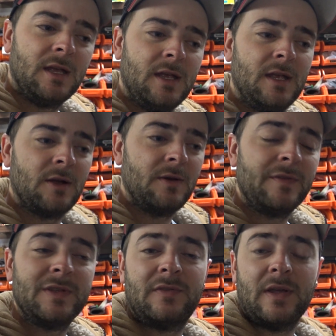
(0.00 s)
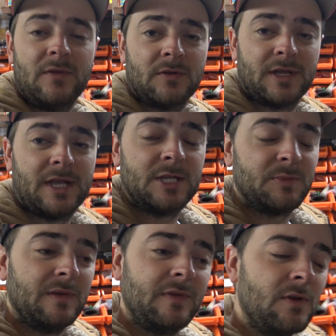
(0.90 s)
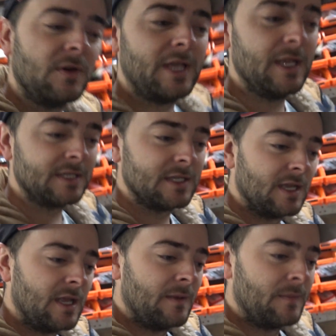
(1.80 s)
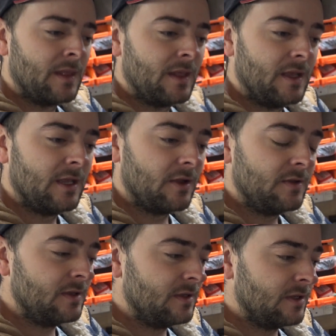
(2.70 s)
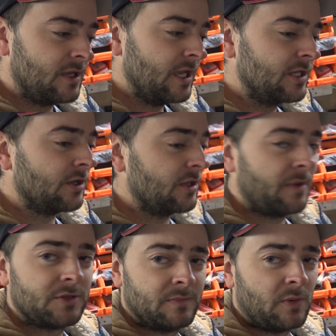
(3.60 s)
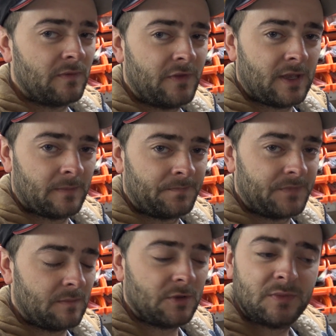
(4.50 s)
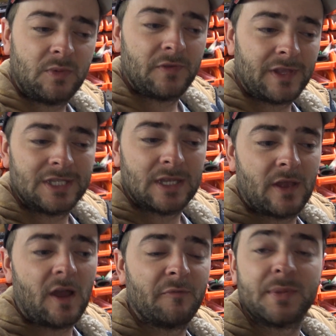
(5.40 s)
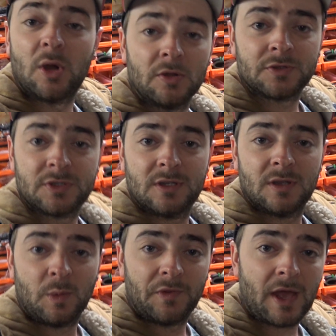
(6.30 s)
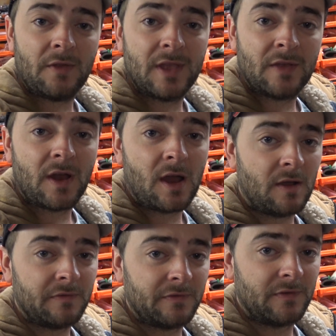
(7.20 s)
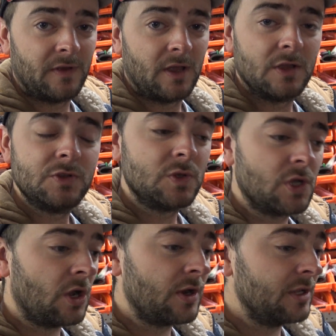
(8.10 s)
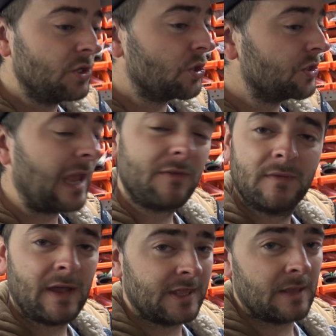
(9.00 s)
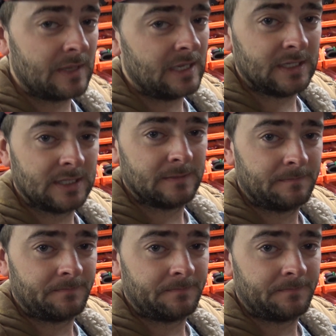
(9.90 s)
you know, even if you haven't got the kids, but if you've got kids, you know, your kids aren't the most important thing. The most important thing is the other half, because without the other half, you could never have had them kids.